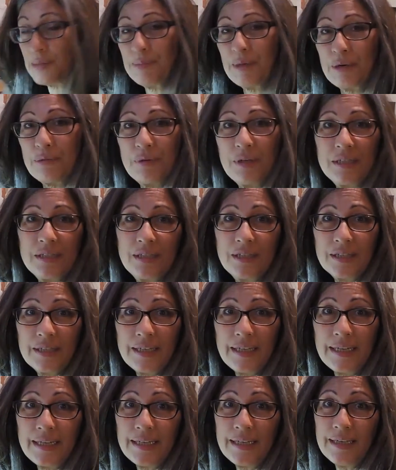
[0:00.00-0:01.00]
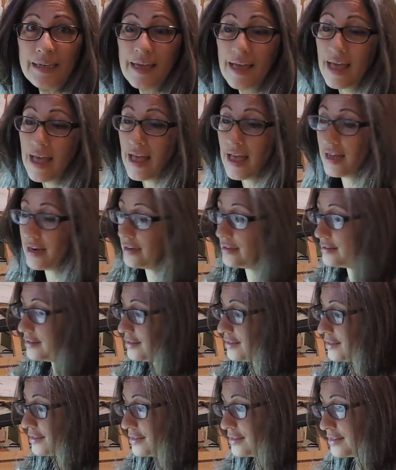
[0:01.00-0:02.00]
to my rug hooking, and
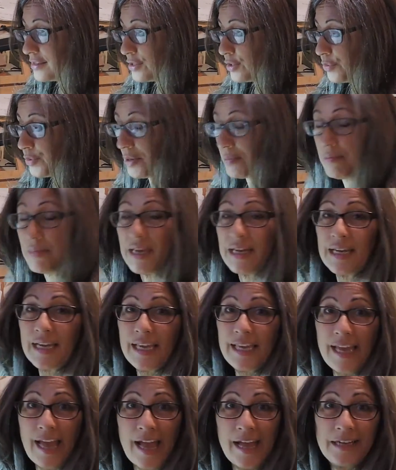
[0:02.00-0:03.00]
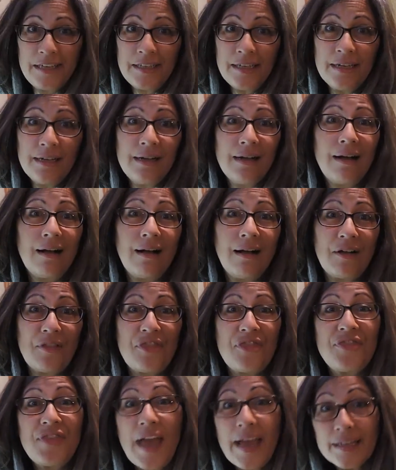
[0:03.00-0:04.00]
until we meet again,
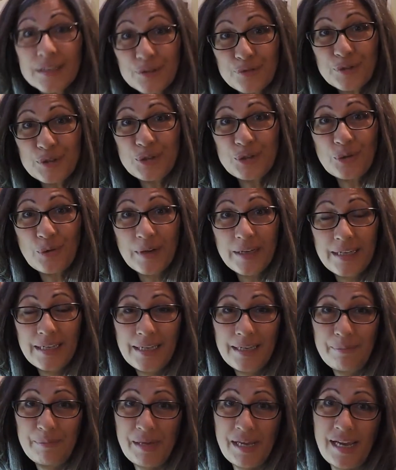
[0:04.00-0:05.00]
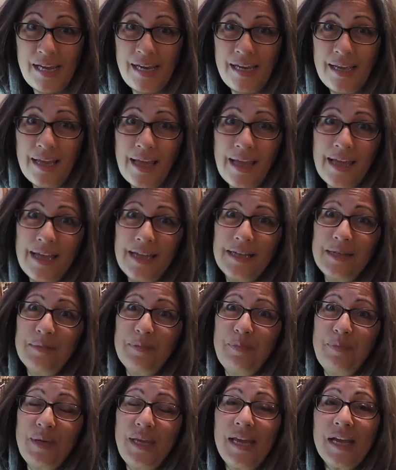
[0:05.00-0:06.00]
thanks for joining me and
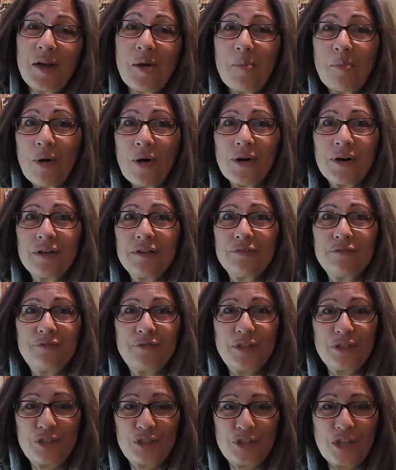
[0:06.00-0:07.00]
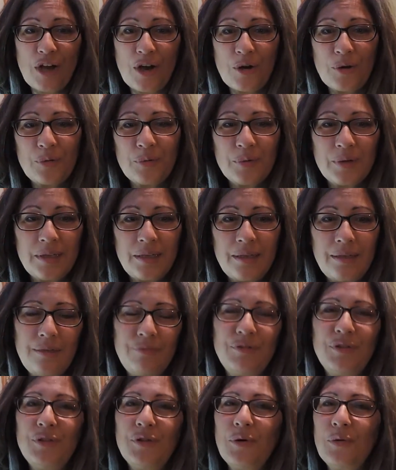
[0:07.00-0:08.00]
being a part of the show.
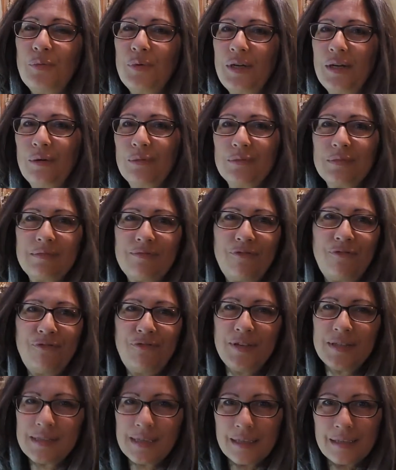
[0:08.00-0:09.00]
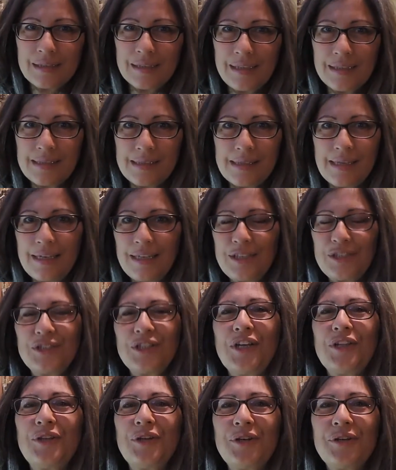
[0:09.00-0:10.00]
Even though we don't physically see each
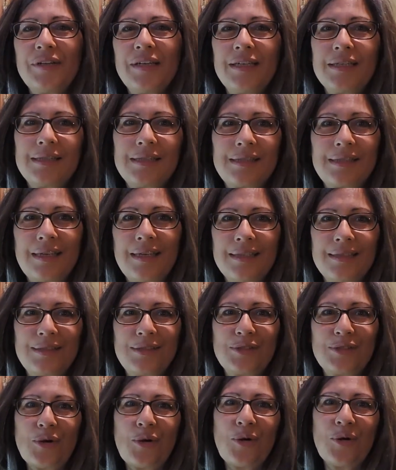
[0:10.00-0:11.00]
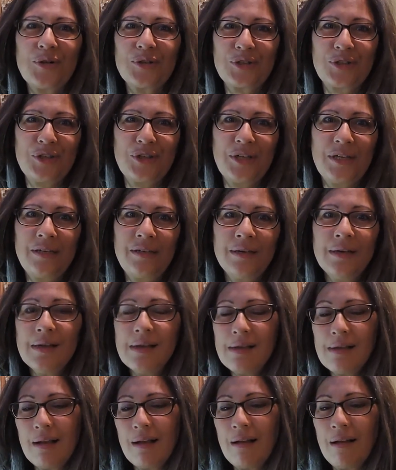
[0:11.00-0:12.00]
other, it's all good.
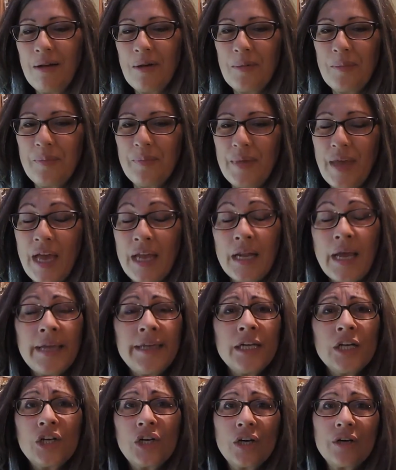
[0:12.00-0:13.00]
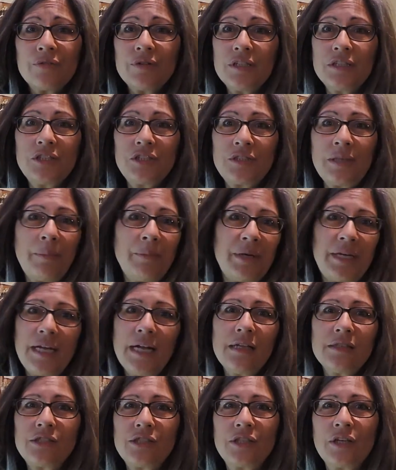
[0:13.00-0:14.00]
And I encourage somebody
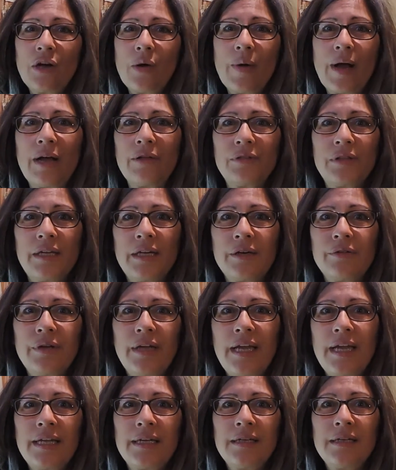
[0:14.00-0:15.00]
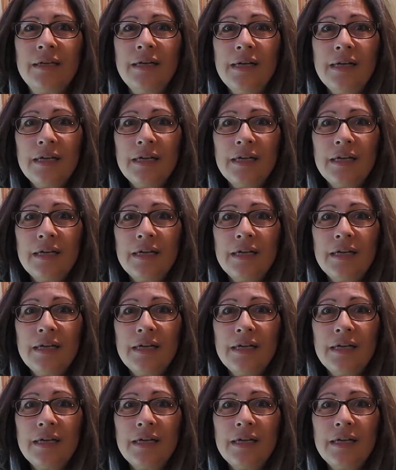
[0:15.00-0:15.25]
else to go out there and